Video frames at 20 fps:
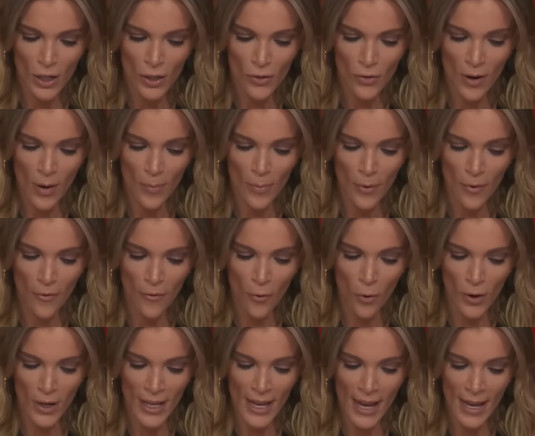Trump
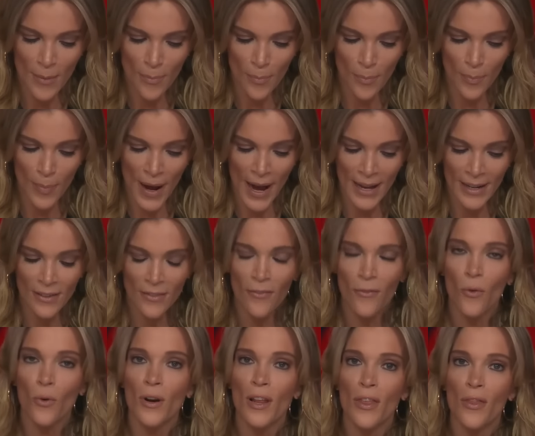48, Biden
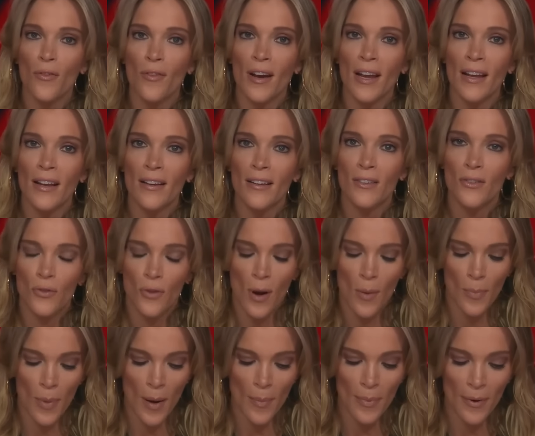43.
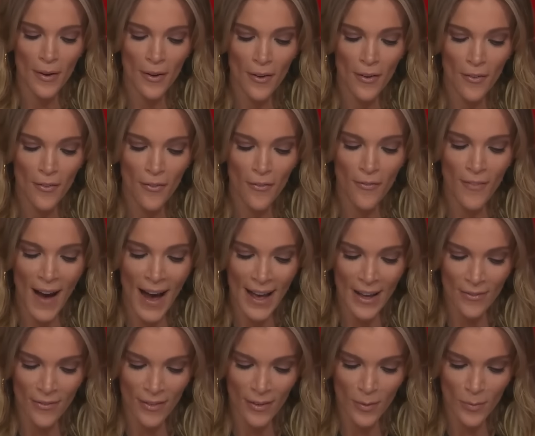Trump up
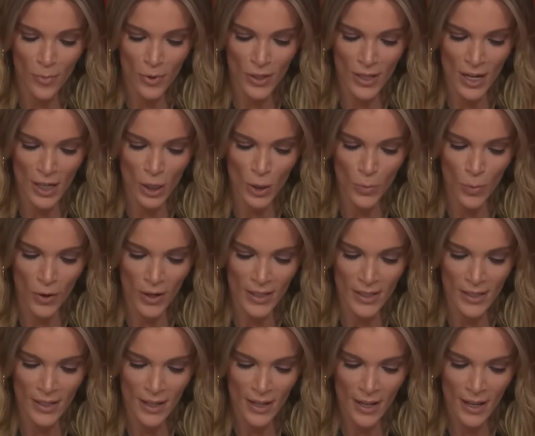5 percentage
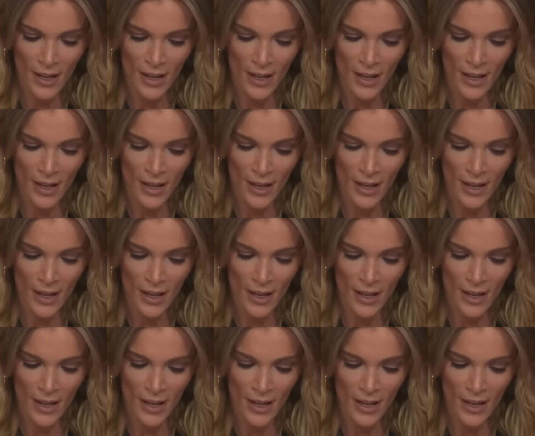points.